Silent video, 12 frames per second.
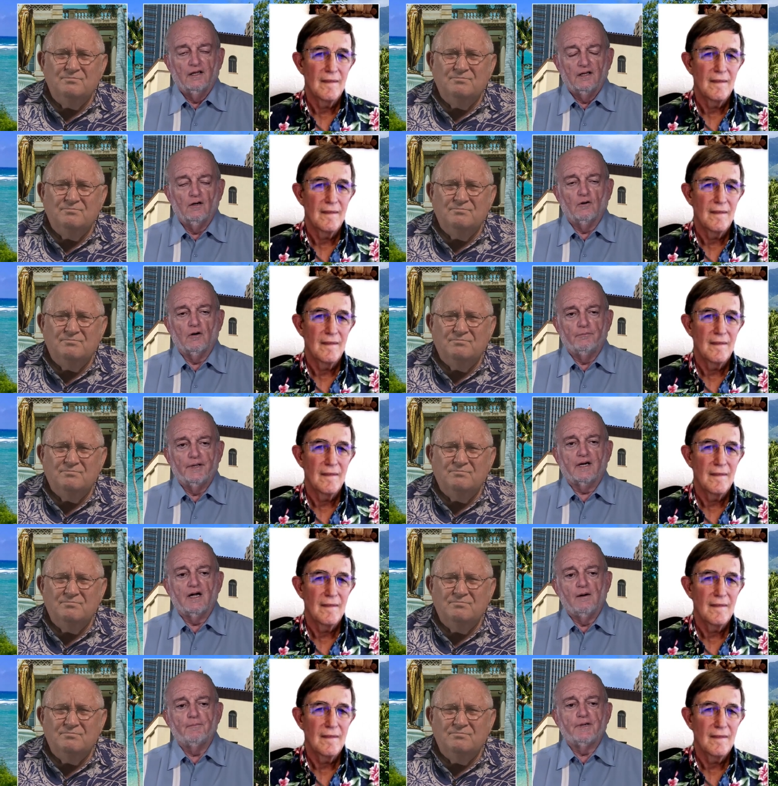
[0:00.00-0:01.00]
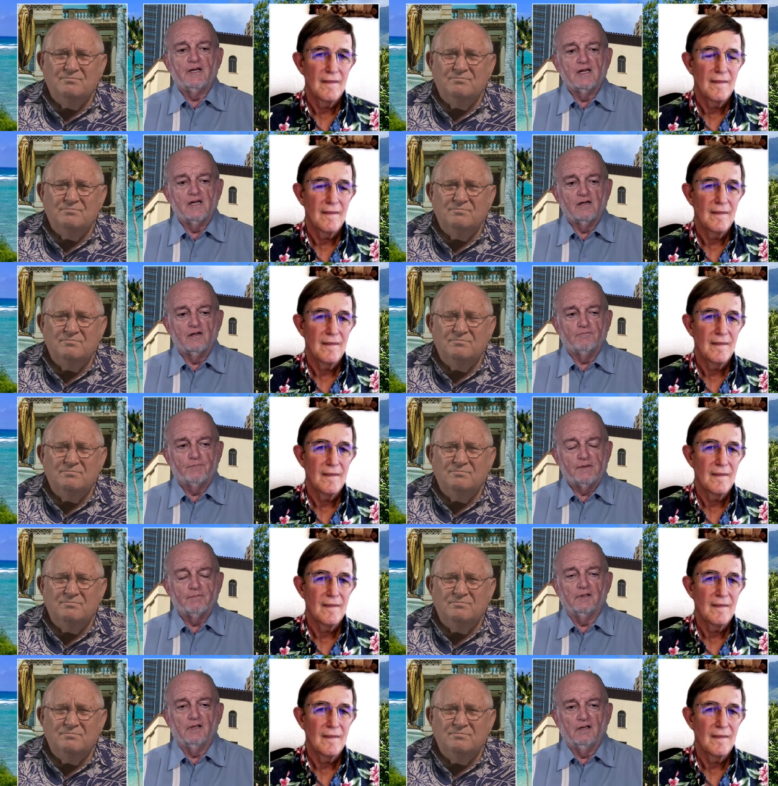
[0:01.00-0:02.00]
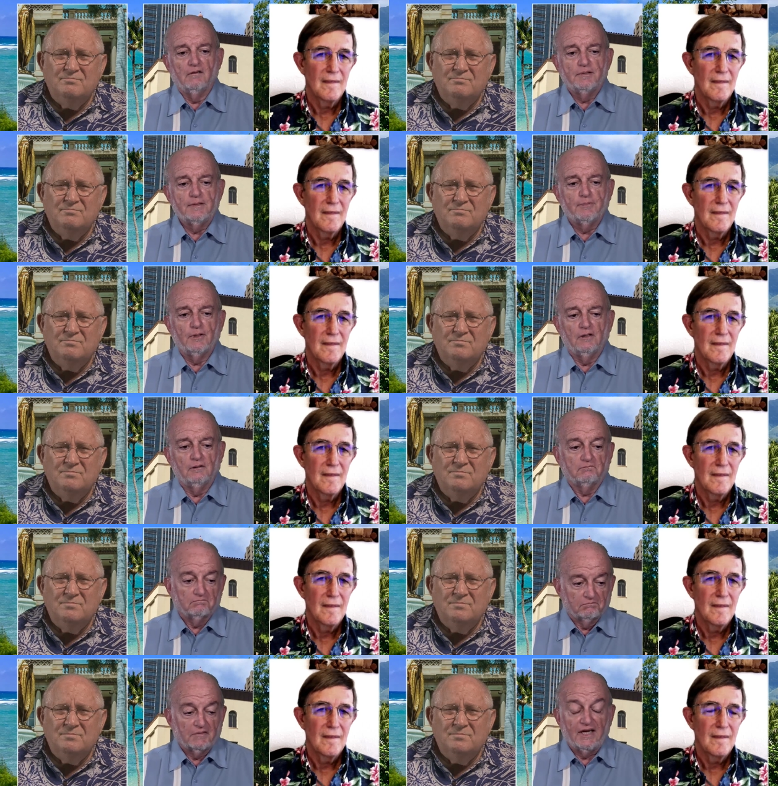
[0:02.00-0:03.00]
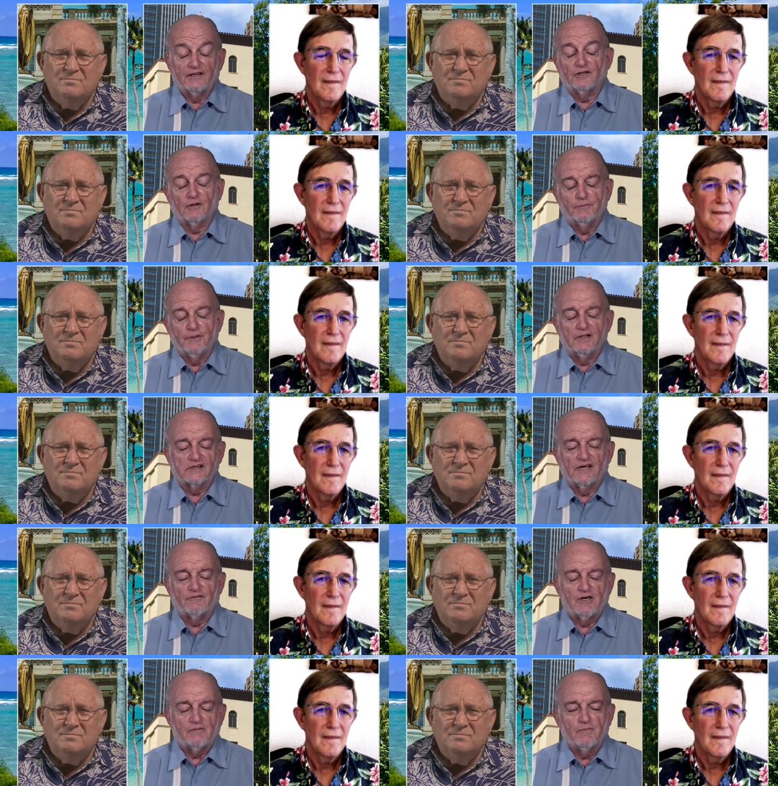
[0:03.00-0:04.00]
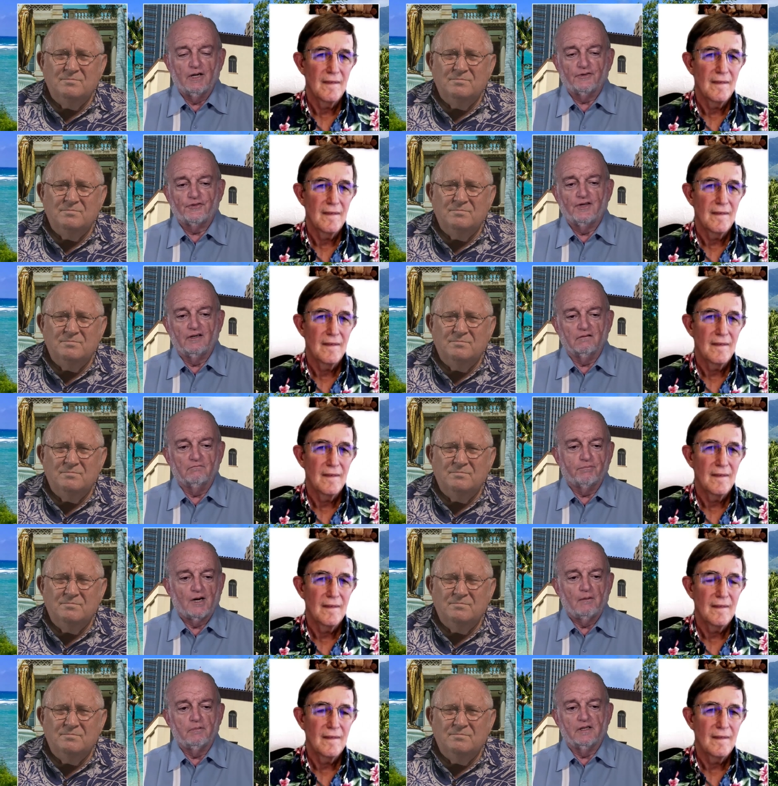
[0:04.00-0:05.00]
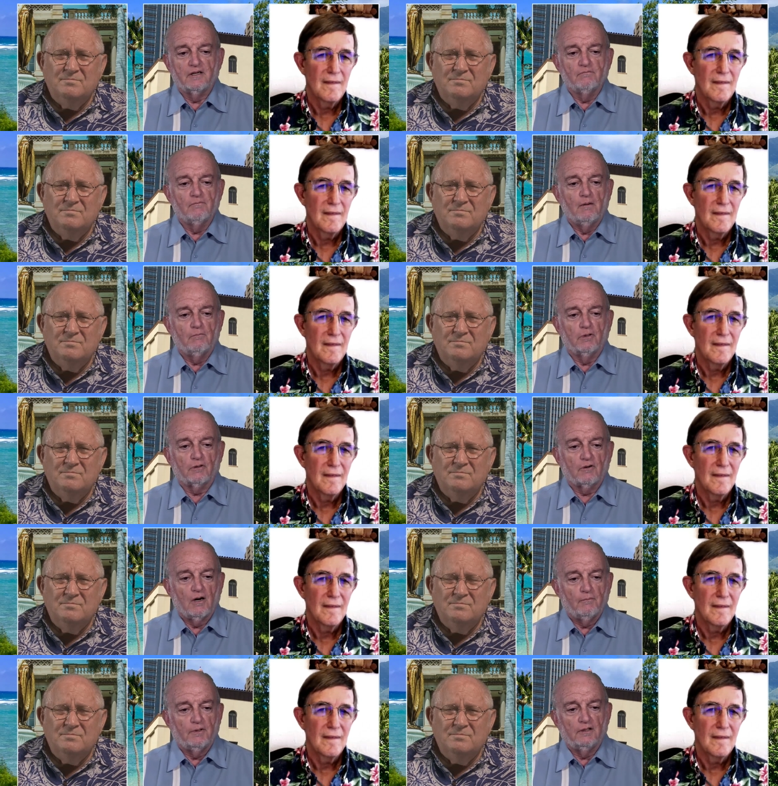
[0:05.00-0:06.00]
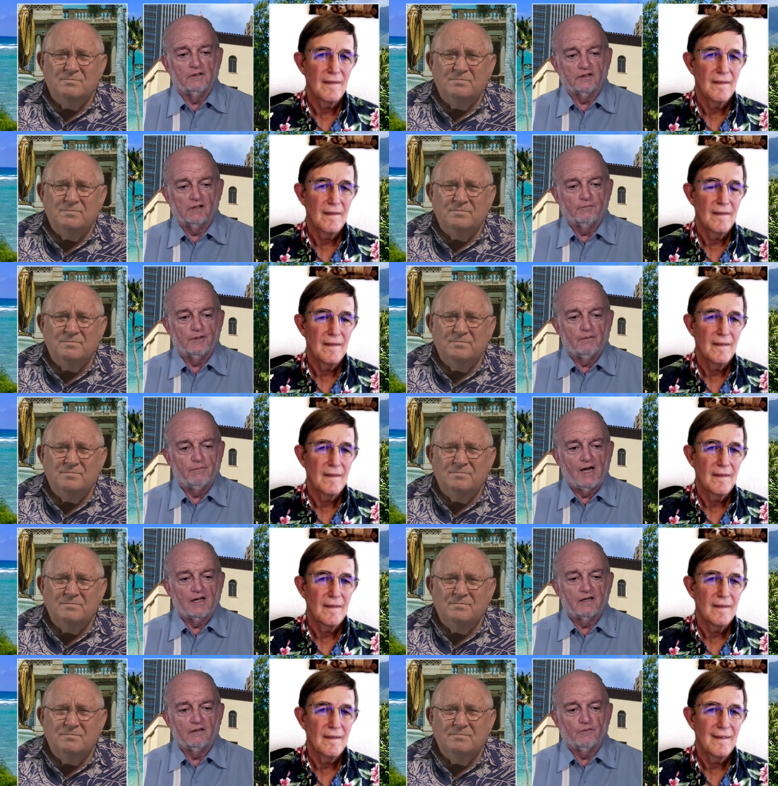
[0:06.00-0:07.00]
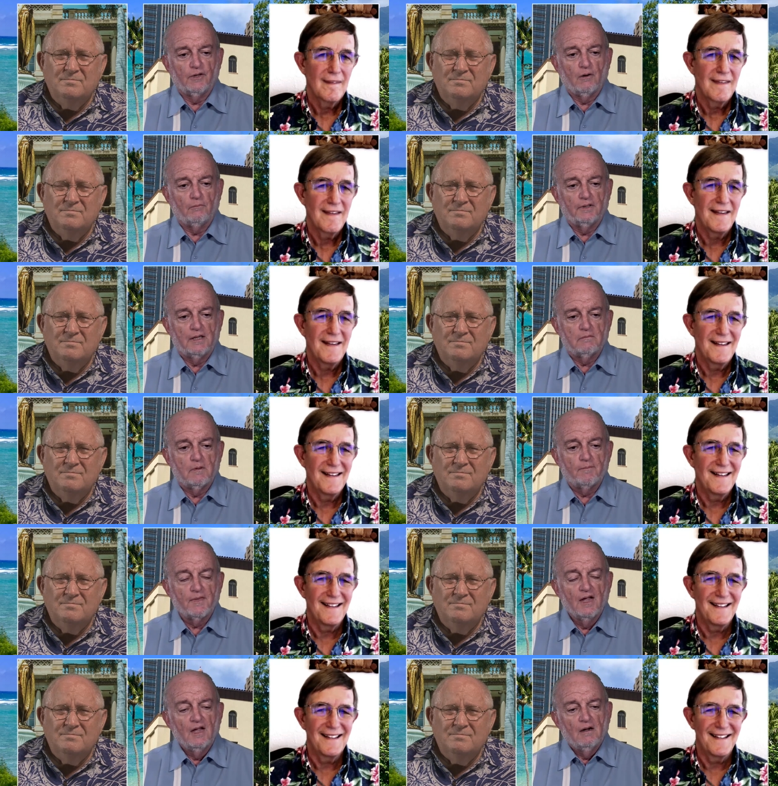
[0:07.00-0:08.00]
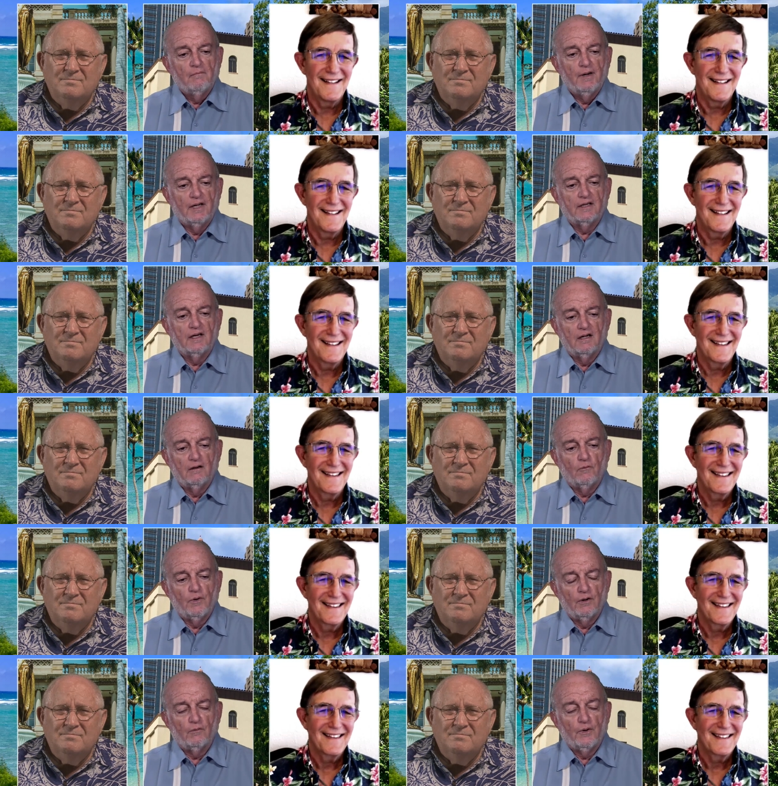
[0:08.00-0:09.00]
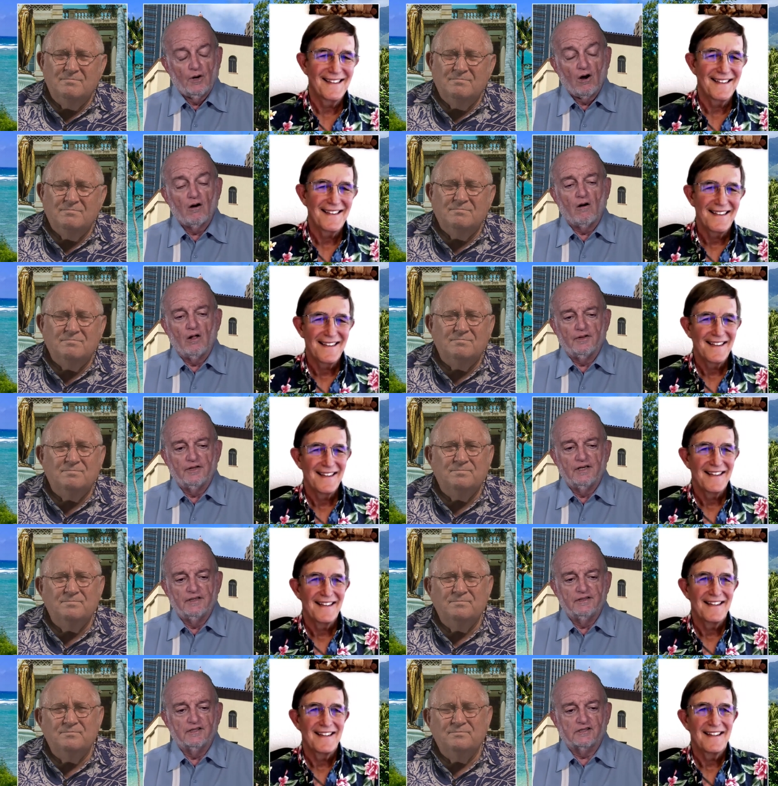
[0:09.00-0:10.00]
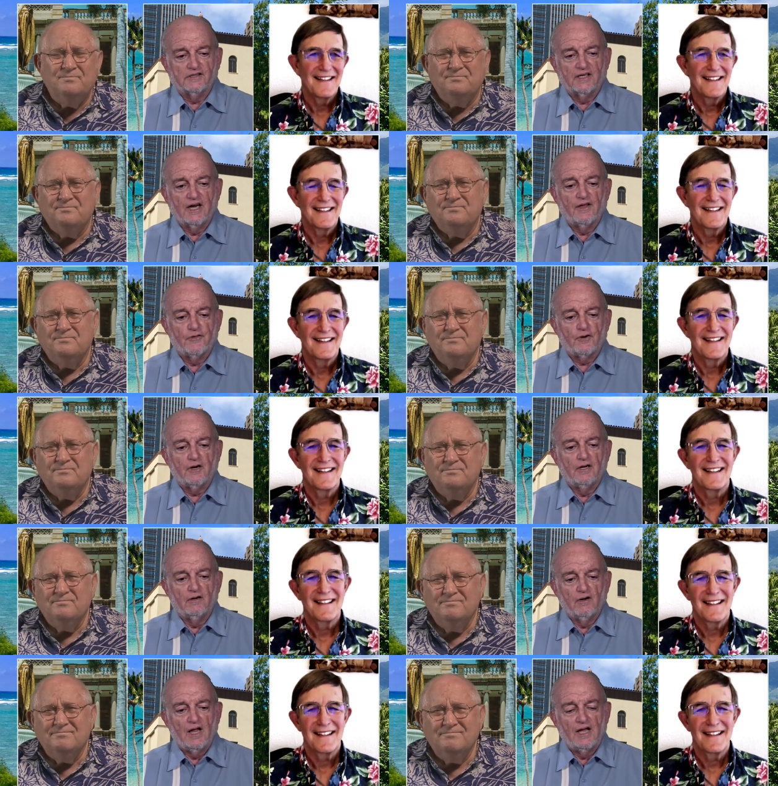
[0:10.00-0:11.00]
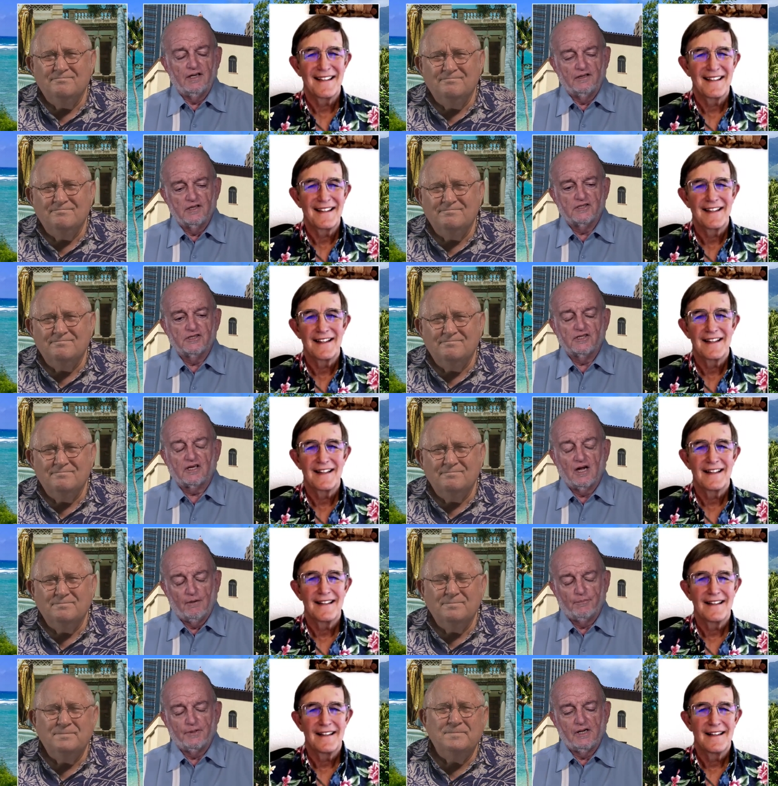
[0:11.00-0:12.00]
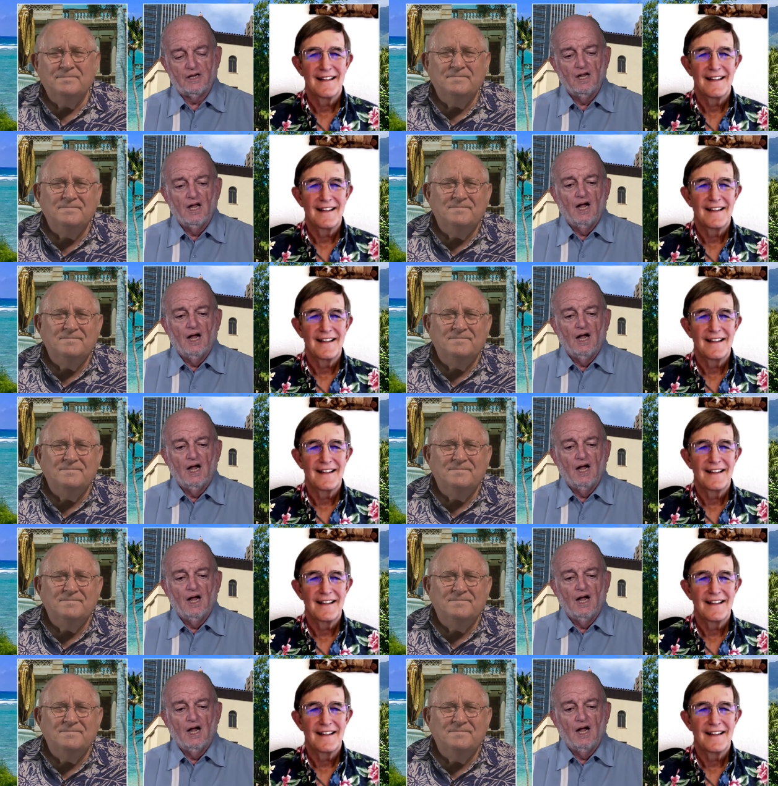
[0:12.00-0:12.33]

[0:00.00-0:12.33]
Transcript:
Speaker 1: you know, we're a big company. People, people get their bills every month and probably mumble grumble a little bit about it, and we don't blame them. But we, we are all in this together, and, and this is a company.